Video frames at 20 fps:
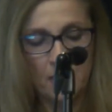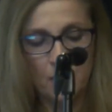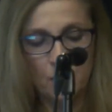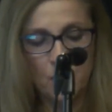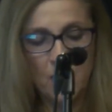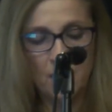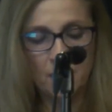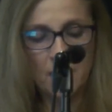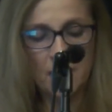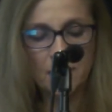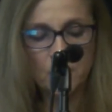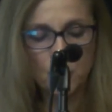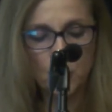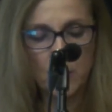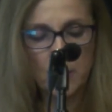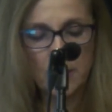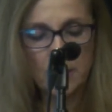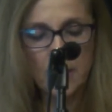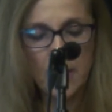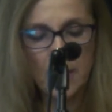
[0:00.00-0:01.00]
We have like
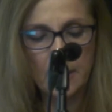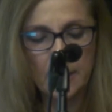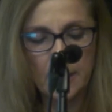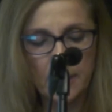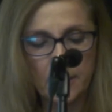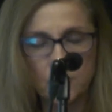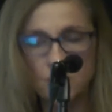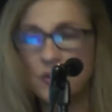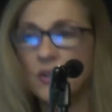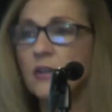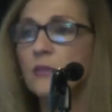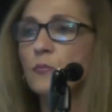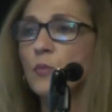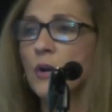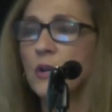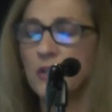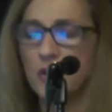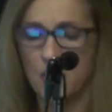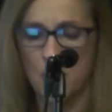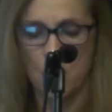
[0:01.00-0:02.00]
29 in
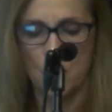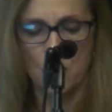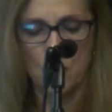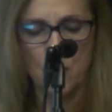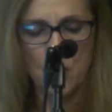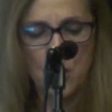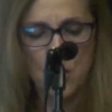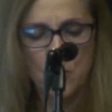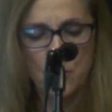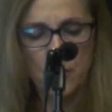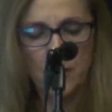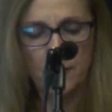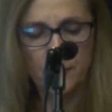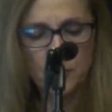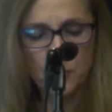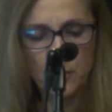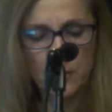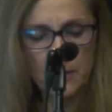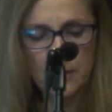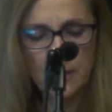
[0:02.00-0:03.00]
1 year. We
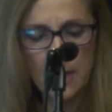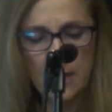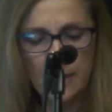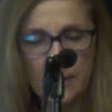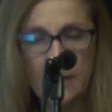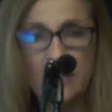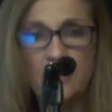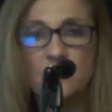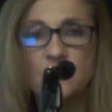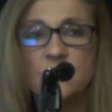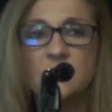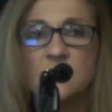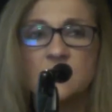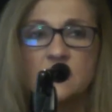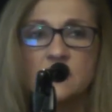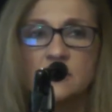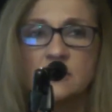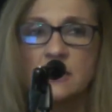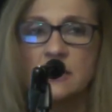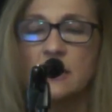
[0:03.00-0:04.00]
have 29
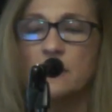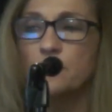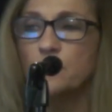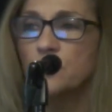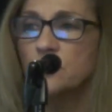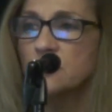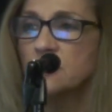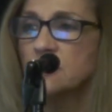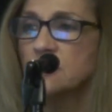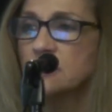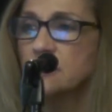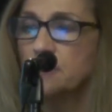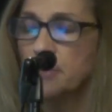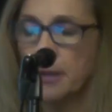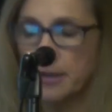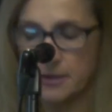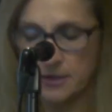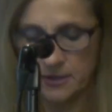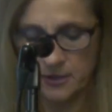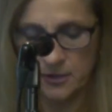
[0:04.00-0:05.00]
agencies that have
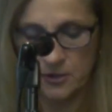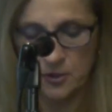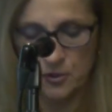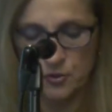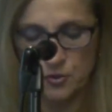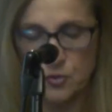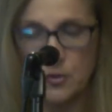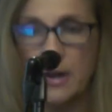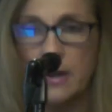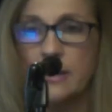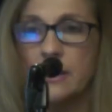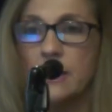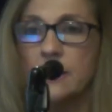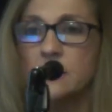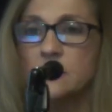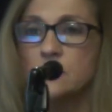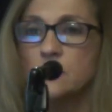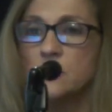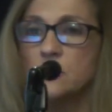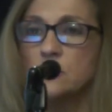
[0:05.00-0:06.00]
participated in our
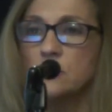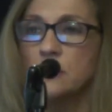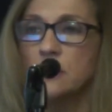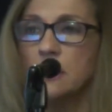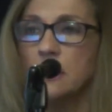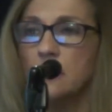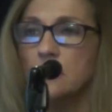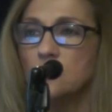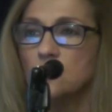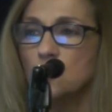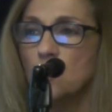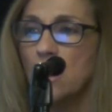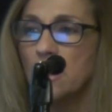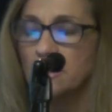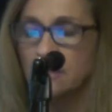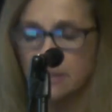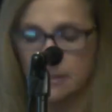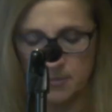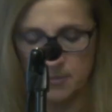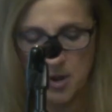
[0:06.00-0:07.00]
trainings. We do it
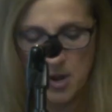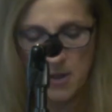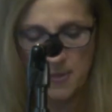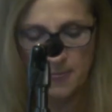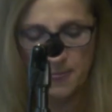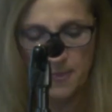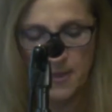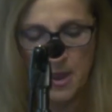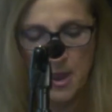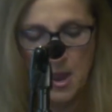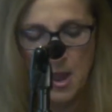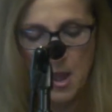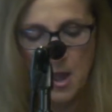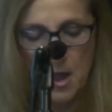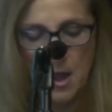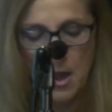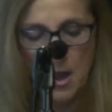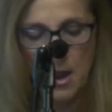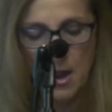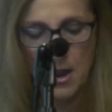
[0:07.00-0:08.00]
twice a month.
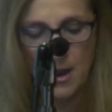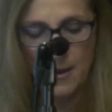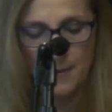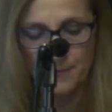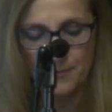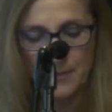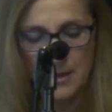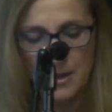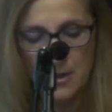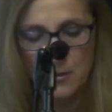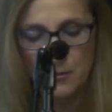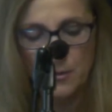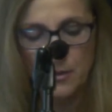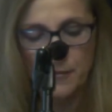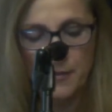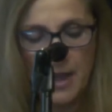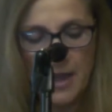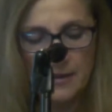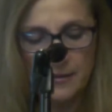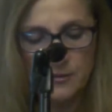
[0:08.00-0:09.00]

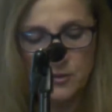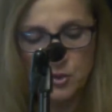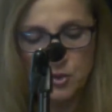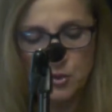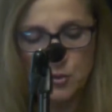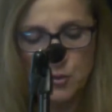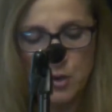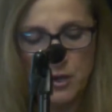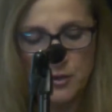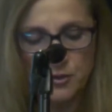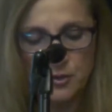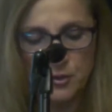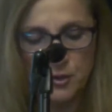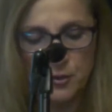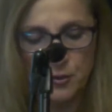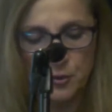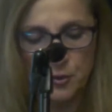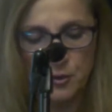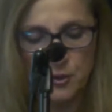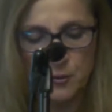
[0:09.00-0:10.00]
We've had
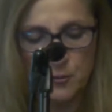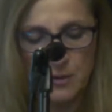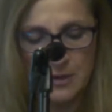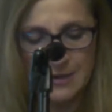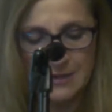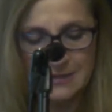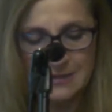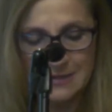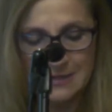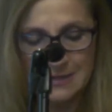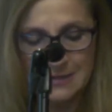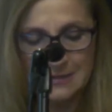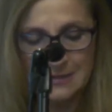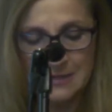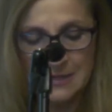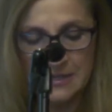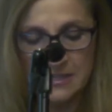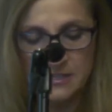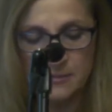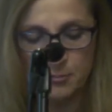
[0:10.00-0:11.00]
231
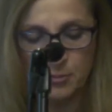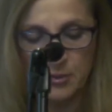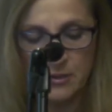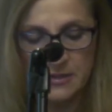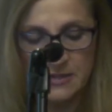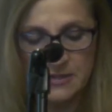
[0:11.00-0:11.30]
attendees plus